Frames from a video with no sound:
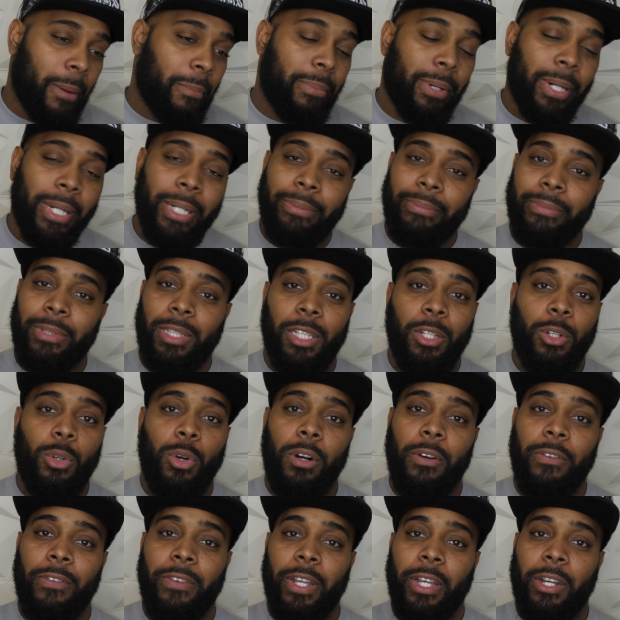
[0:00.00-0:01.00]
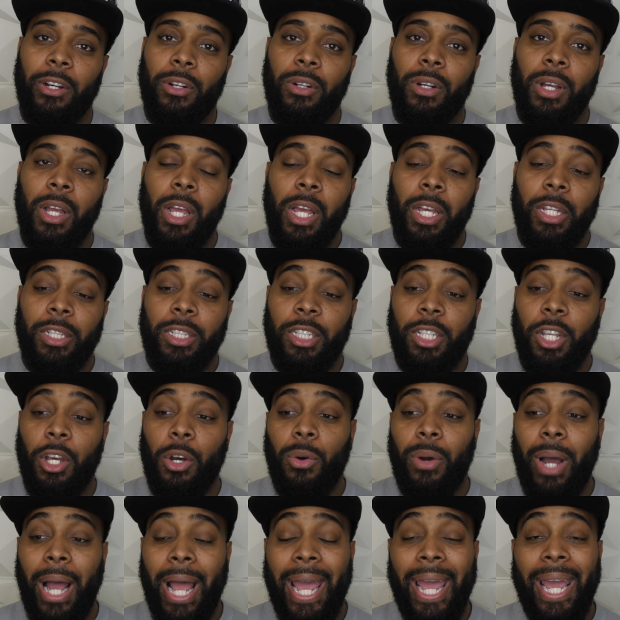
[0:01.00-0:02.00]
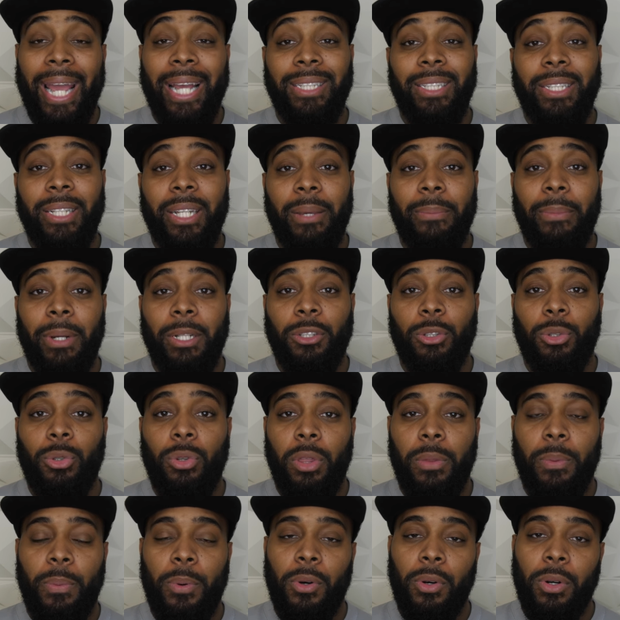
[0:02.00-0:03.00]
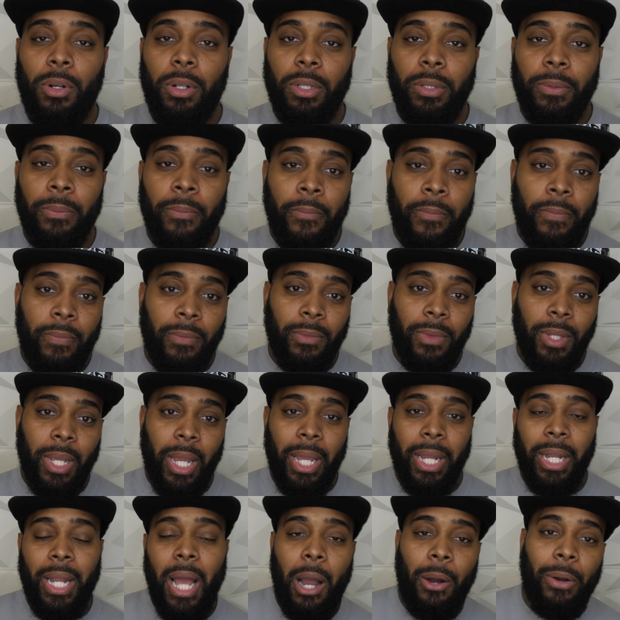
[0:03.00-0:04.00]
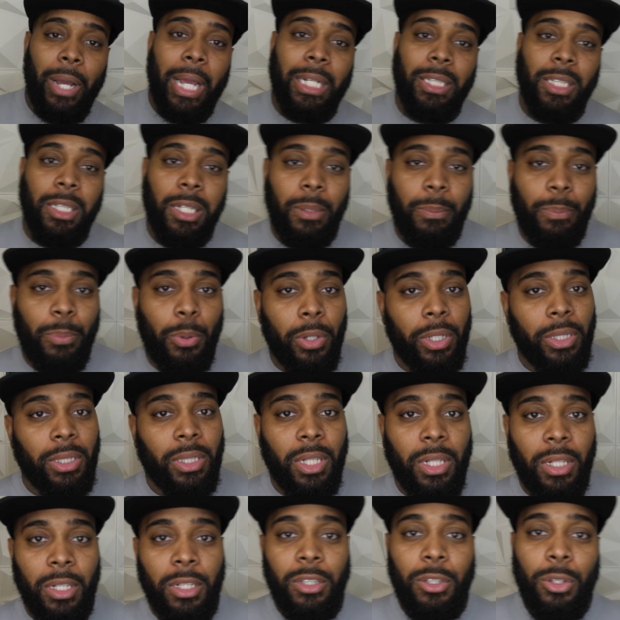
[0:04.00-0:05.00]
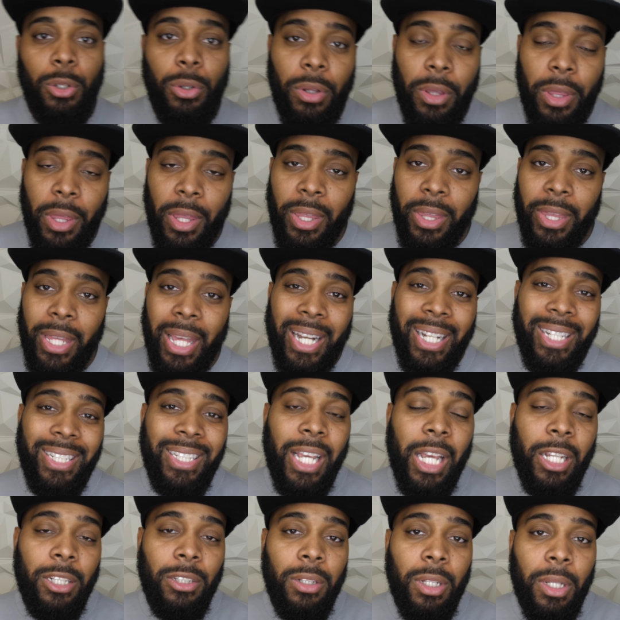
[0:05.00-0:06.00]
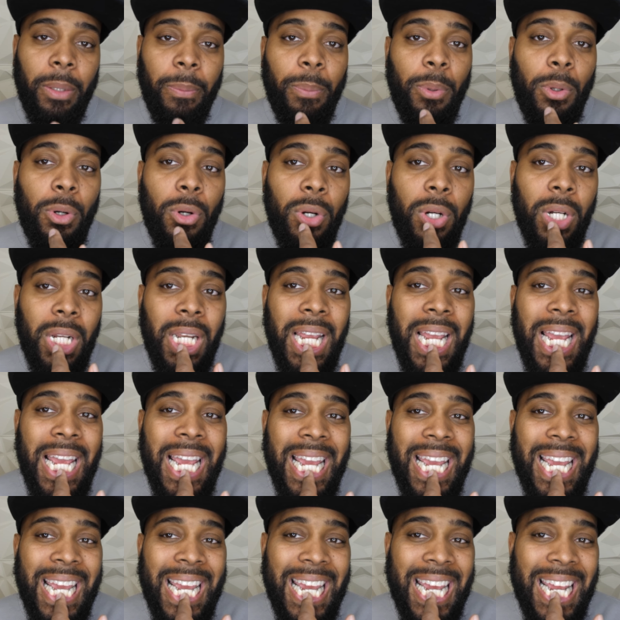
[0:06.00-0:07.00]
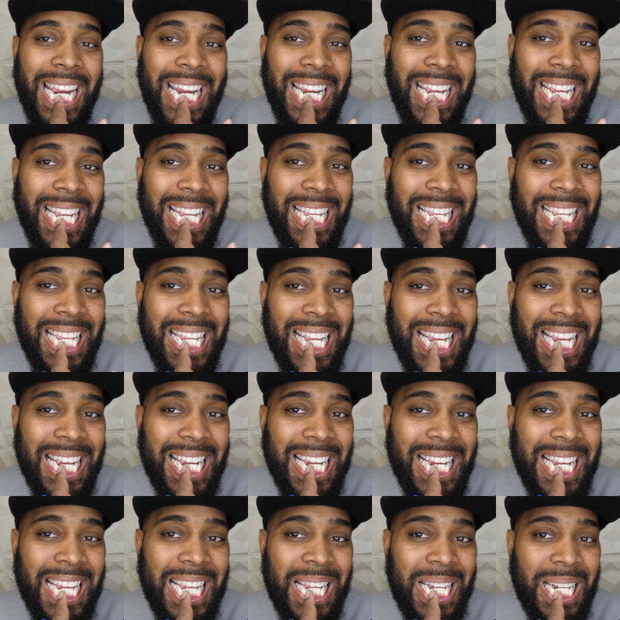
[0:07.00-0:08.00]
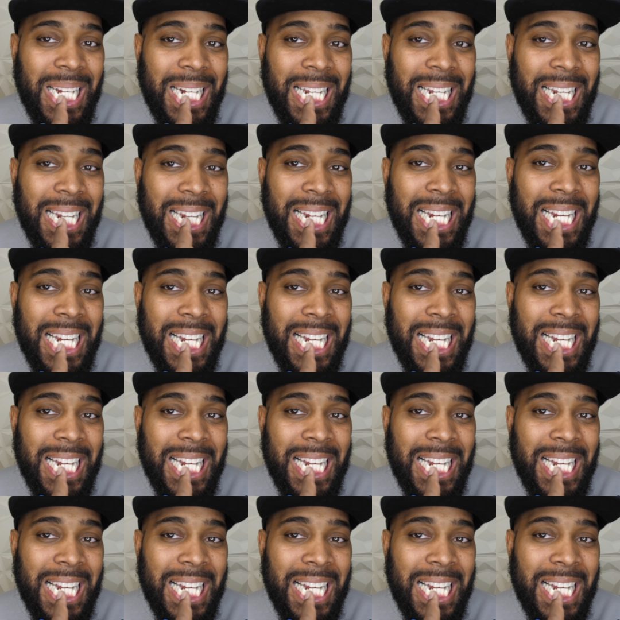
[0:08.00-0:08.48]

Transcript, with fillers: but to no avail. So I had to get my tooth pulled and I'll actually point to the tooth that is actually pulled, it is this one.